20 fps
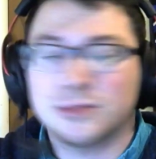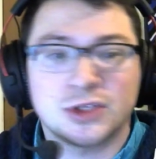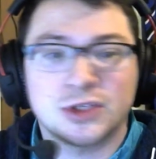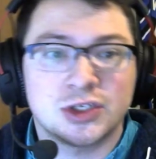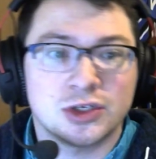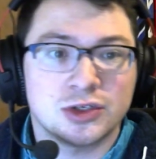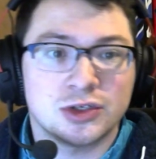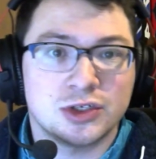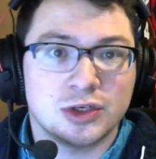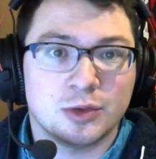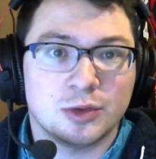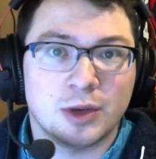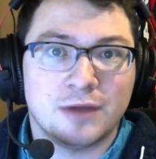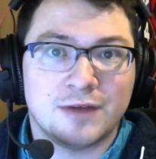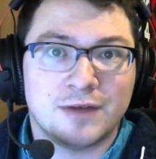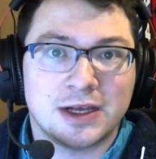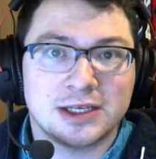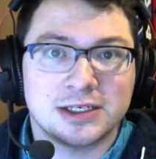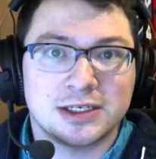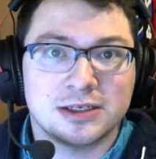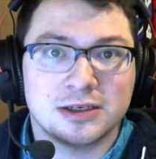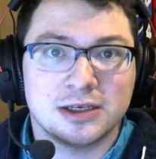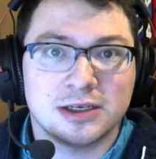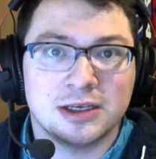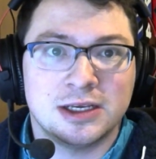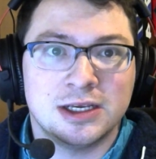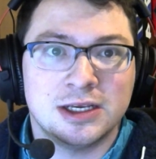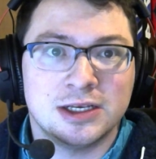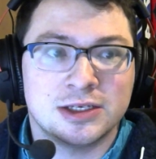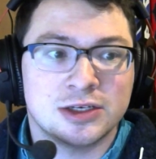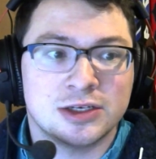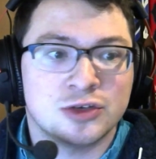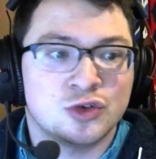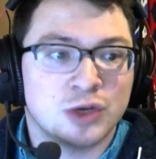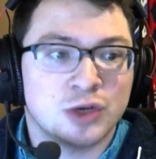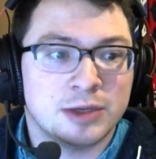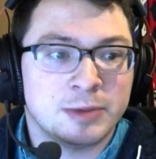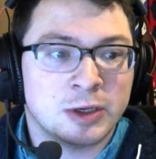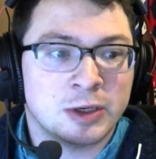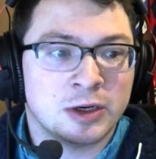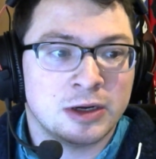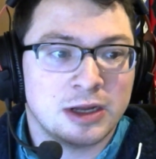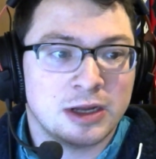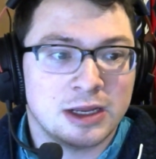Sergio Rivas, he's a dreamer.